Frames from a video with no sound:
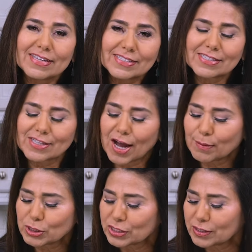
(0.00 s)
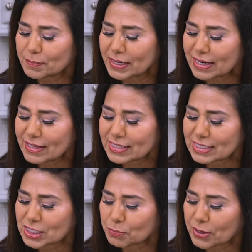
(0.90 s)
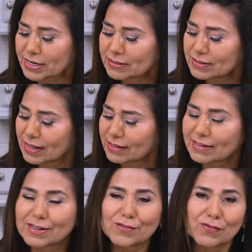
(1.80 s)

this is optional, but I like to sprinkle a little